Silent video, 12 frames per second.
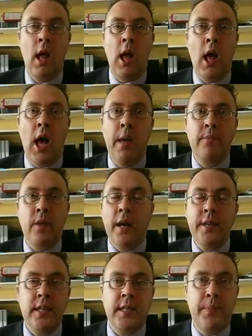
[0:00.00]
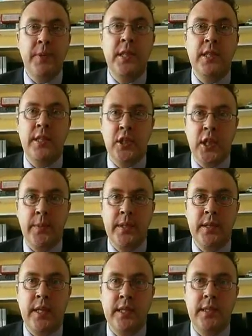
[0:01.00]
I think the deputy leadership
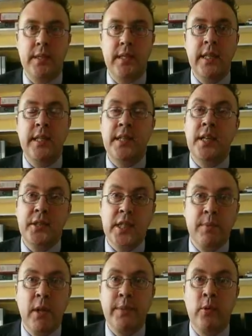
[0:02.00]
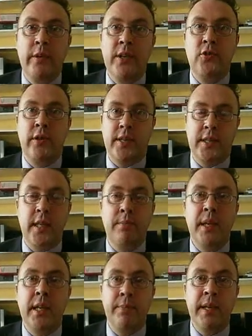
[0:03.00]
is in a sense, it's much more interesting
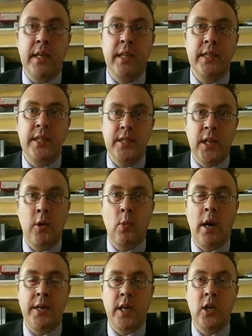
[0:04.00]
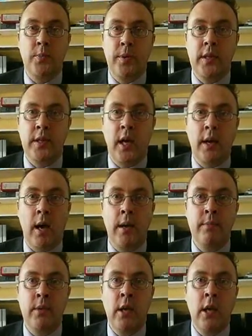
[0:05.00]
because it's so wide open, and
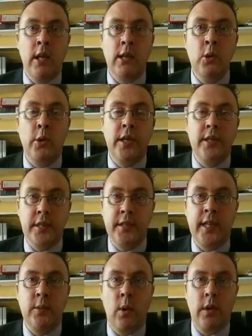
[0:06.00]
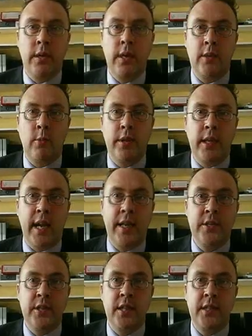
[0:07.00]
I'm looking to see what the
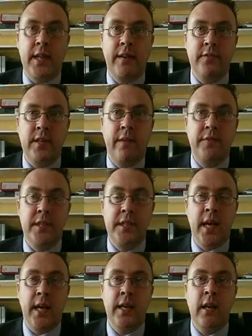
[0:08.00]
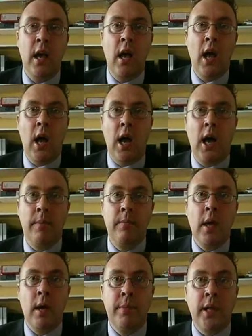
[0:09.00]
candidates have to say.
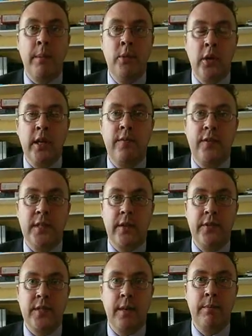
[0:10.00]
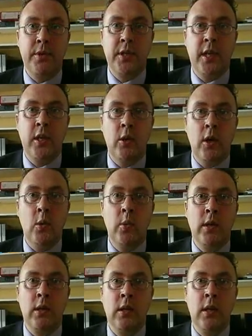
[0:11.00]
But I'm looking for somebody who
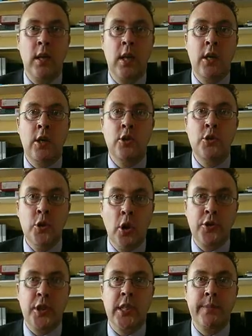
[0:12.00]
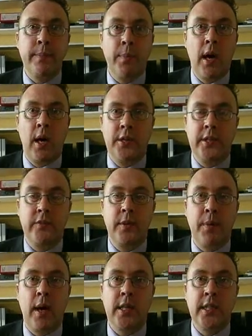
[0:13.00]
will not just be part of the
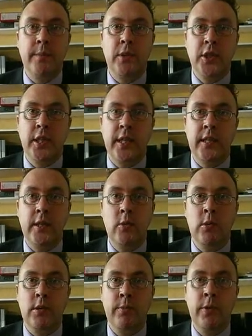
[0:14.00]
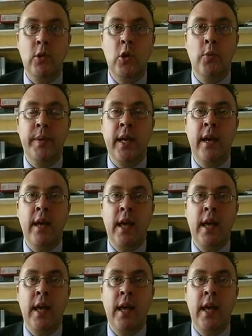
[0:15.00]
party machine, who will be a